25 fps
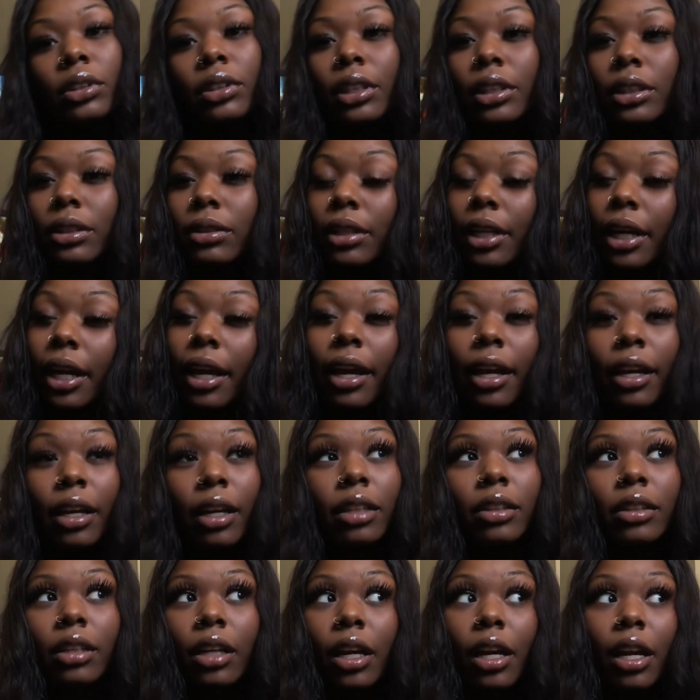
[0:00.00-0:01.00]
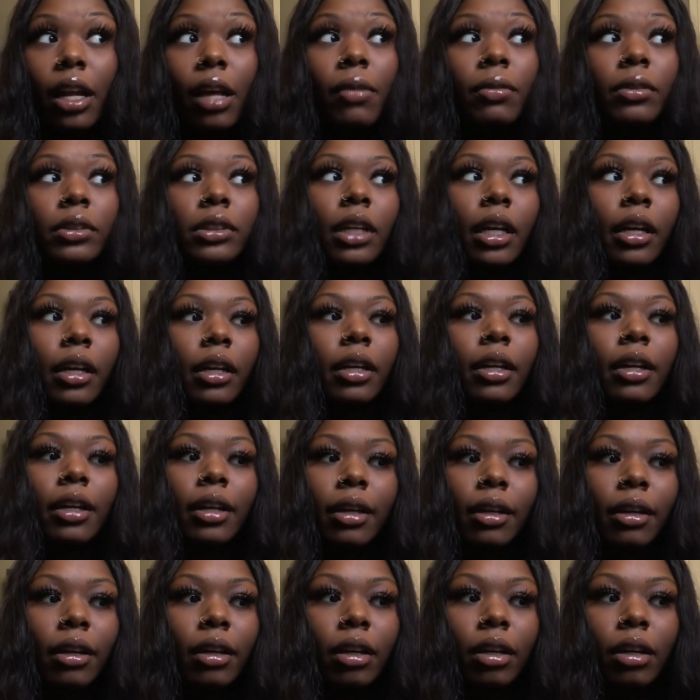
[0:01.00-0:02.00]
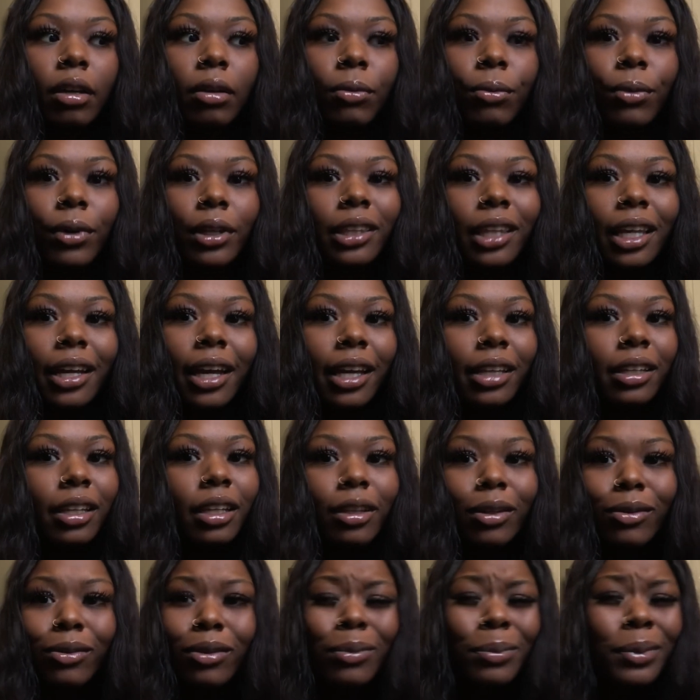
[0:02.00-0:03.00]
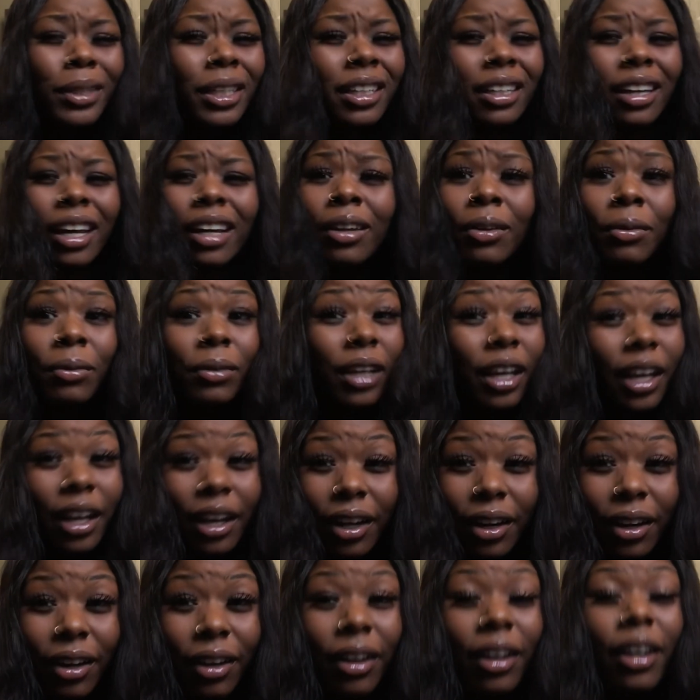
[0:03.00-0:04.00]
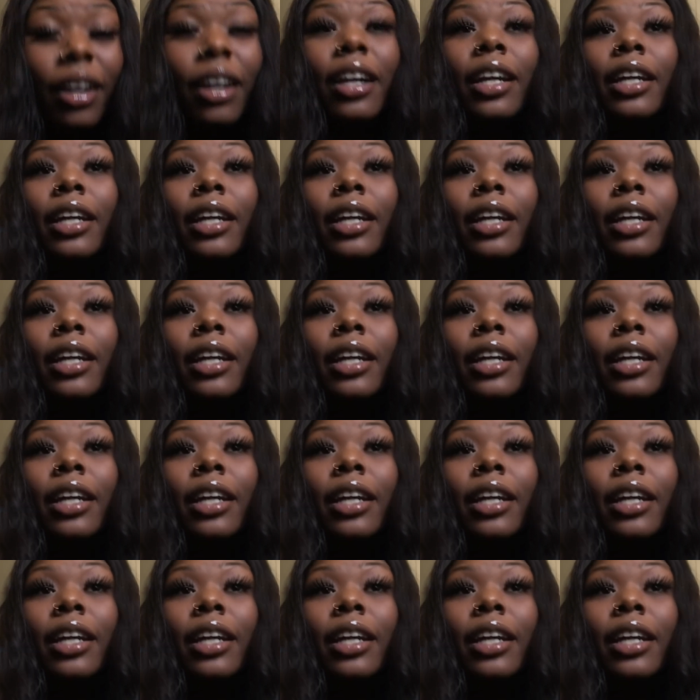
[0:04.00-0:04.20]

This that and the third. And I was like, what that got to do with me? I don't care.